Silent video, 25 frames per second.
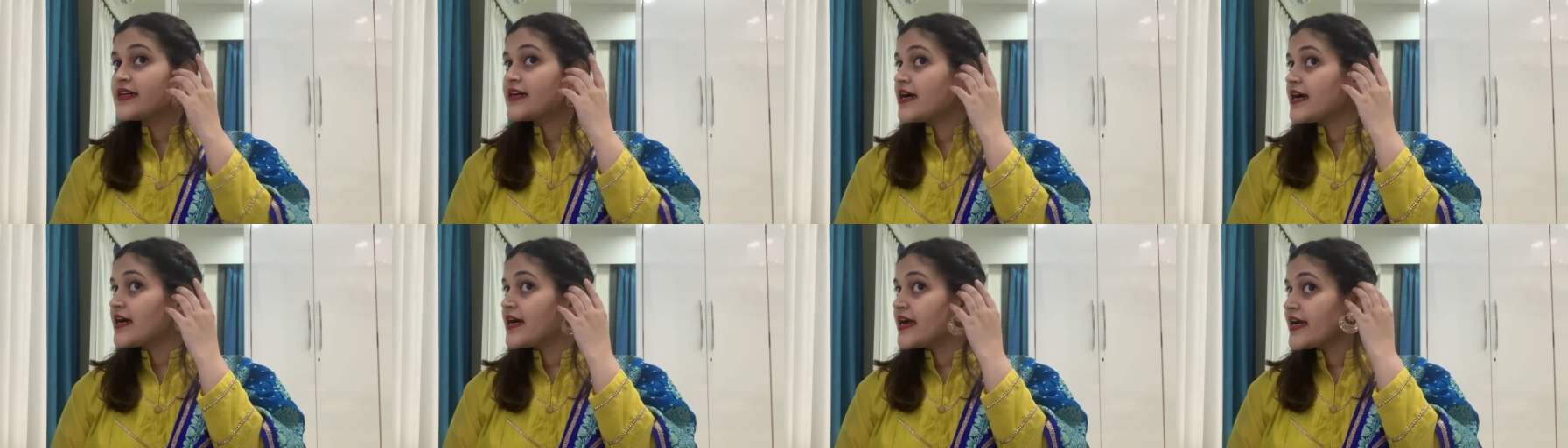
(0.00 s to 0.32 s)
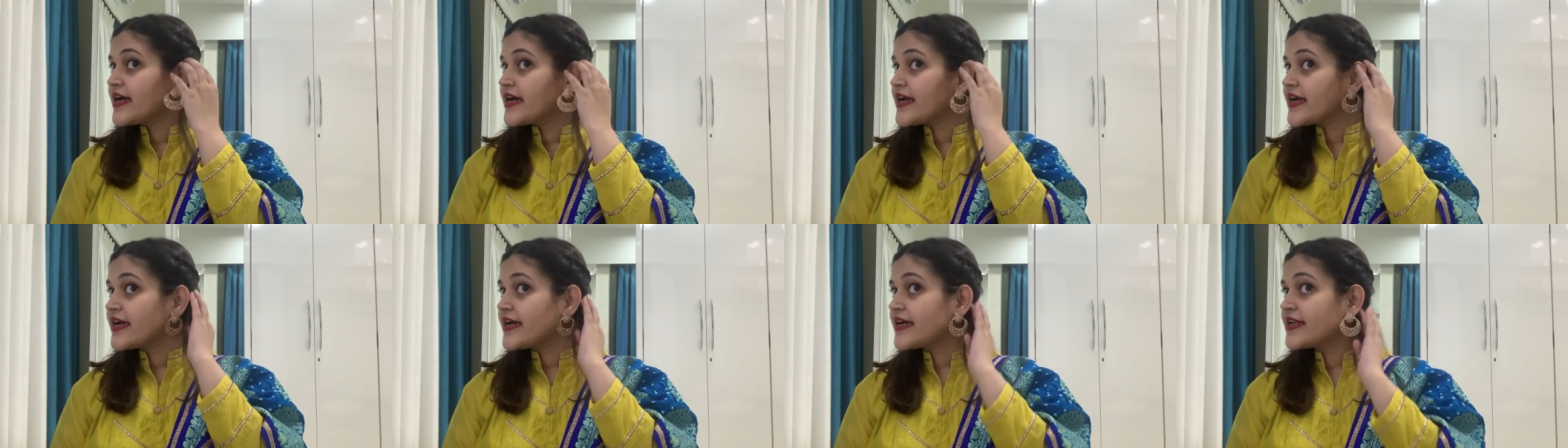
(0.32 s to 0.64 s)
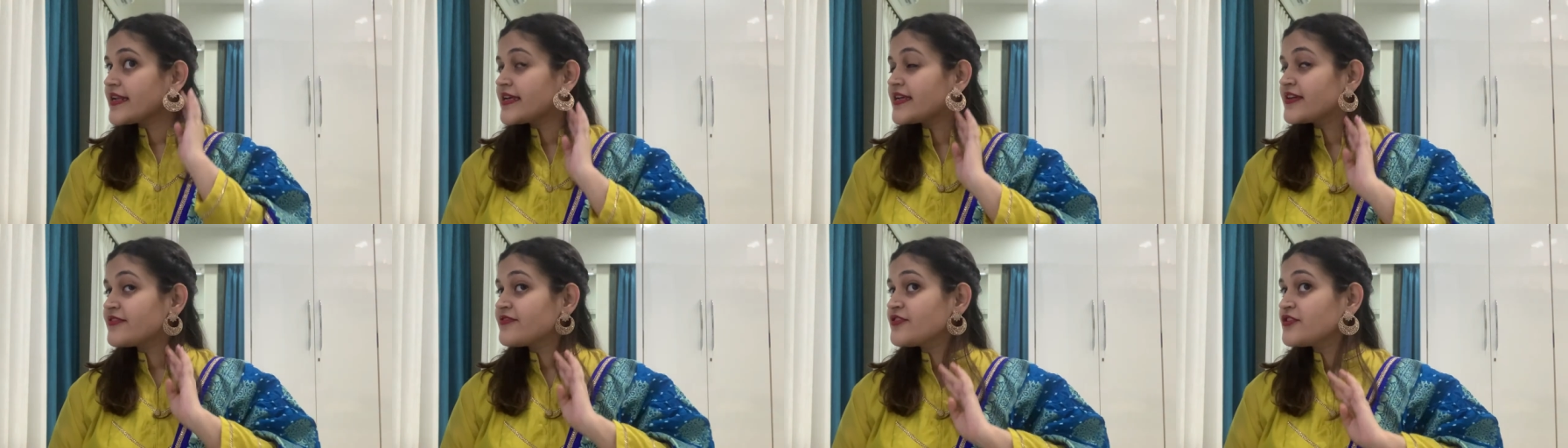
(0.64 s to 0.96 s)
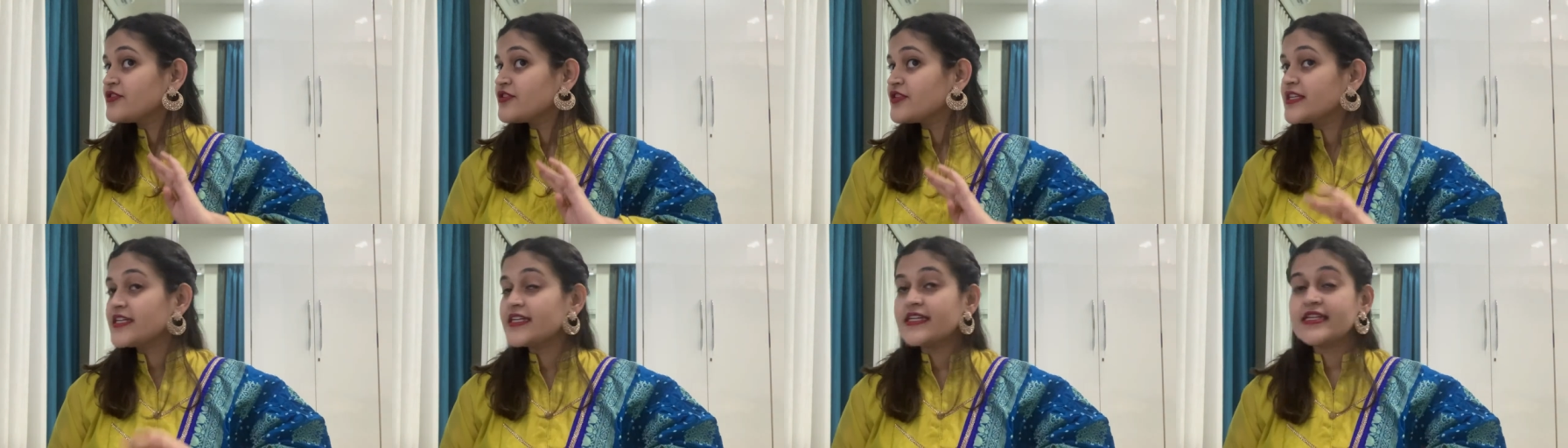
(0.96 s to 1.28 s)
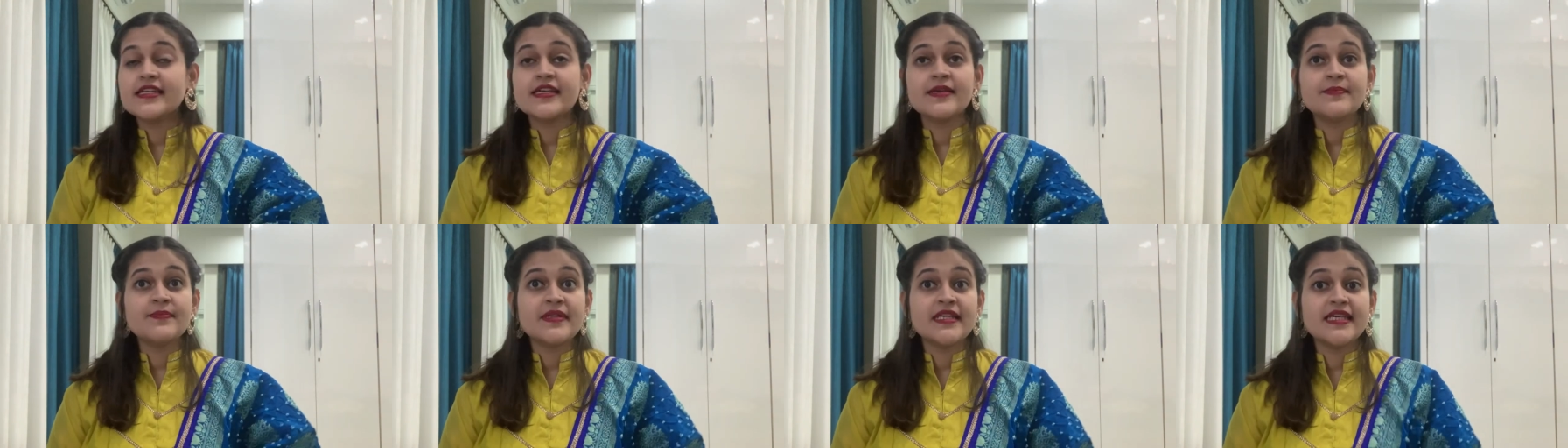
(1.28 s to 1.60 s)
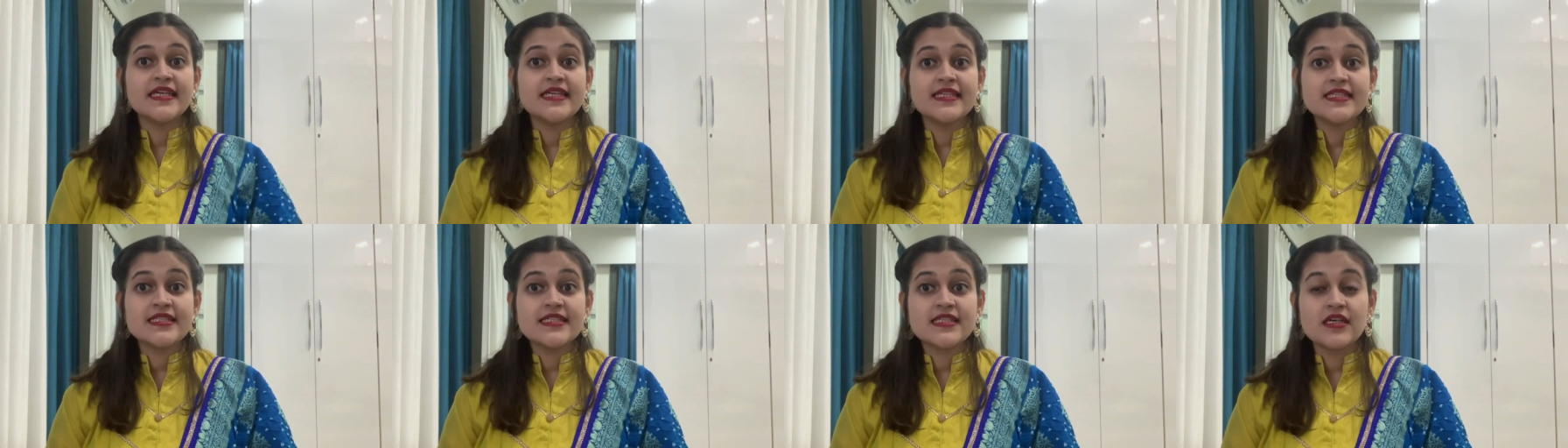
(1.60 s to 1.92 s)
and if you did,
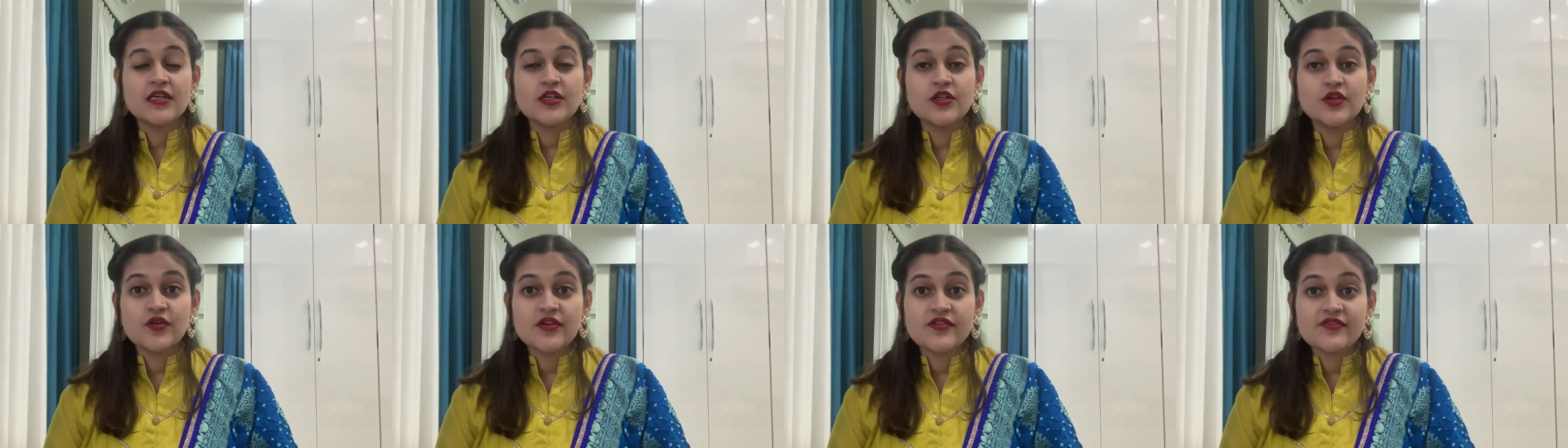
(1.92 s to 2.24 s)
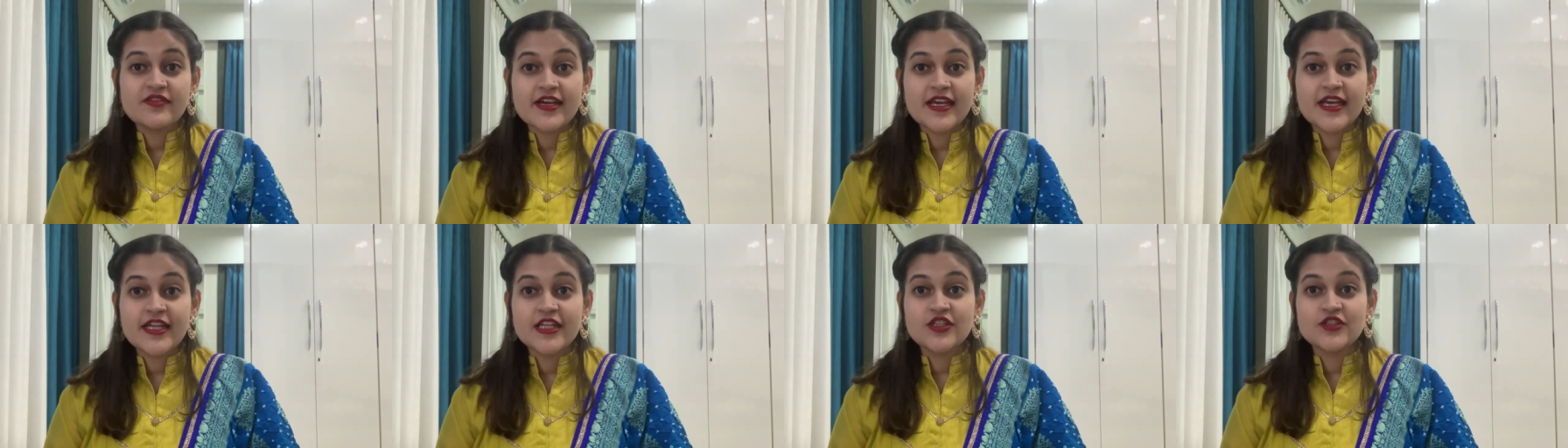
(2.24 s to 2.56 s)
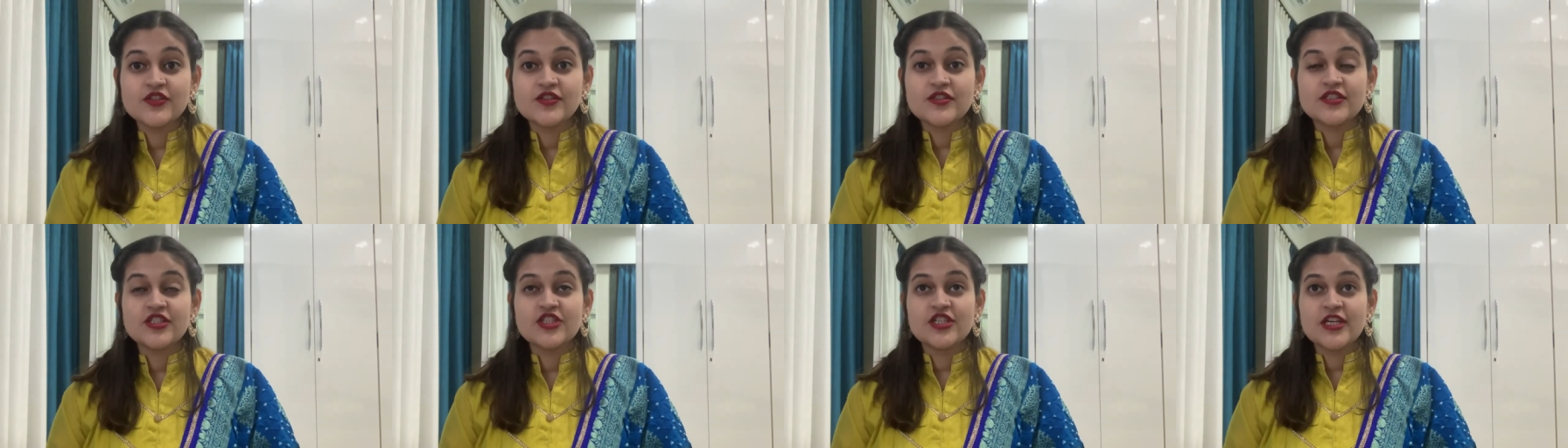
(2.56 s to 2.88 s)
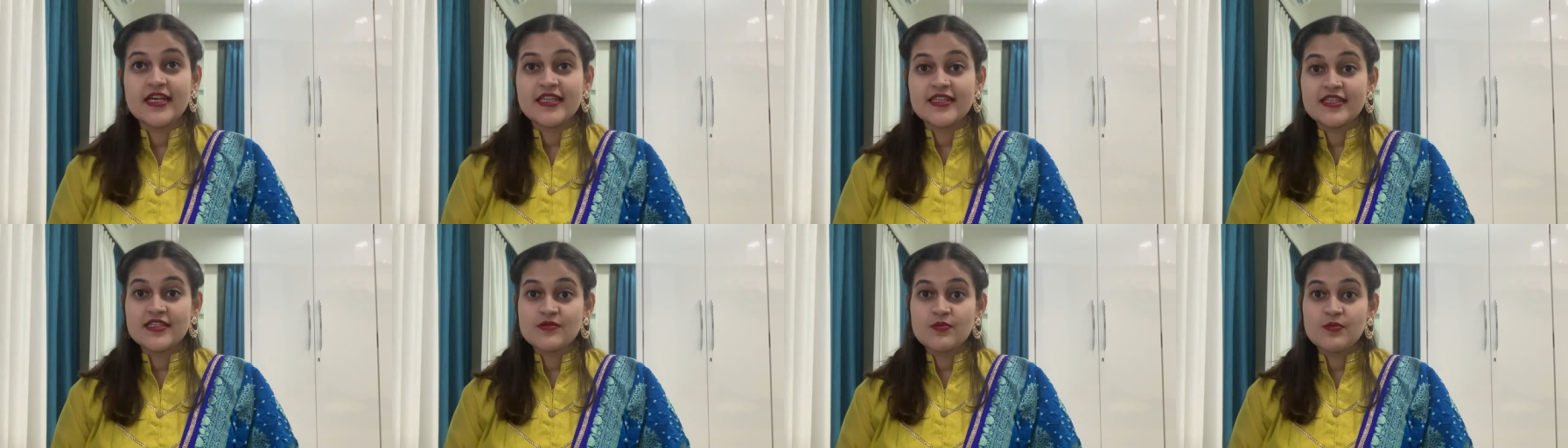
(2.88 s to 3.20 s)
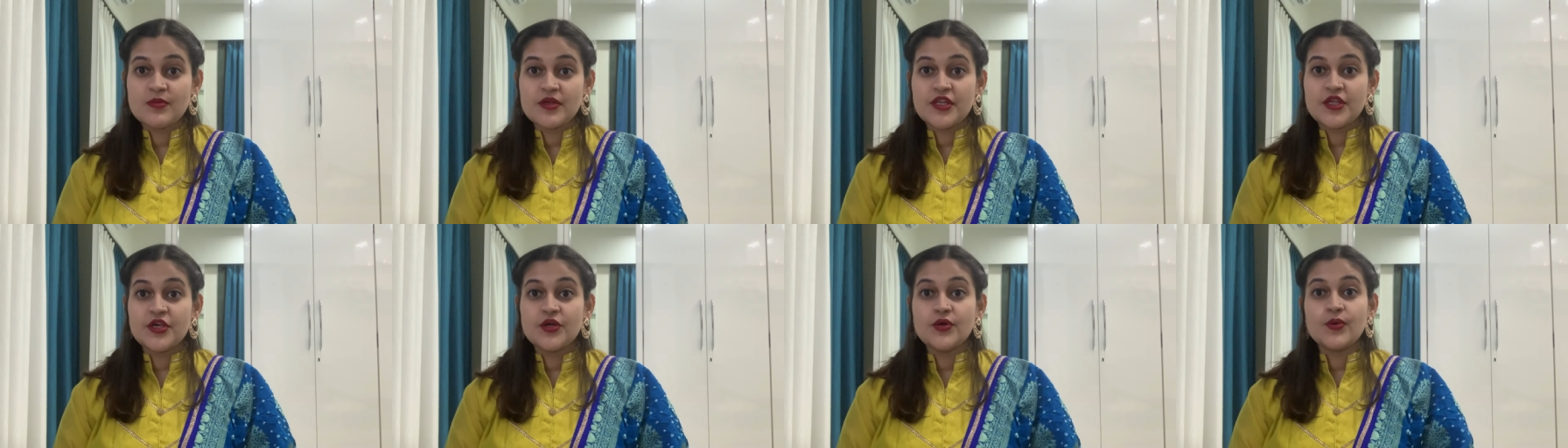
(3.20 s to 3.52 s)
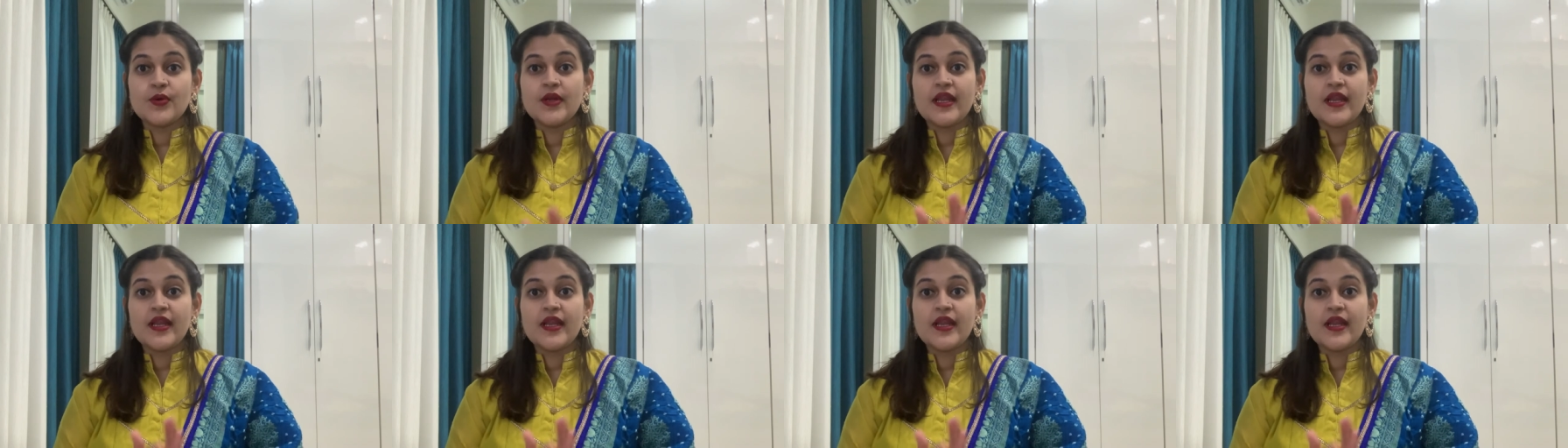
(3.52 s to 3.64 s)
please don't forget to share this video,